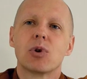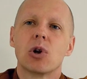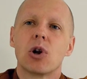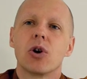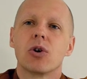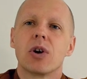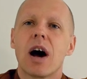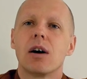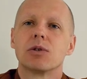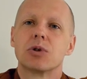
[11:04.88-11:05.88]
to learn
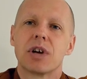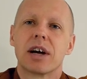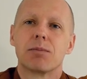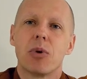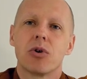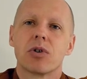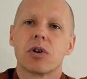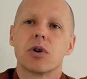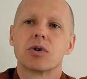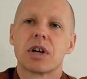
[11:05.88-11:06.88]
how to take both
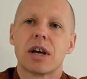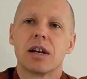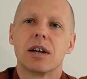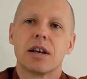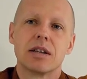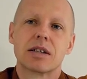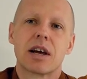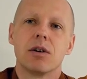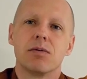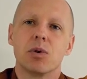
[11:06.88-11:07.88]
of those in in
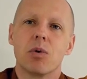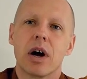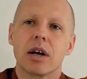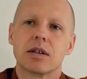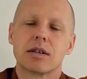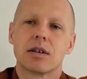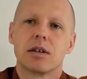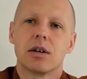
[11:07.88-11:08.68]
skillful ways.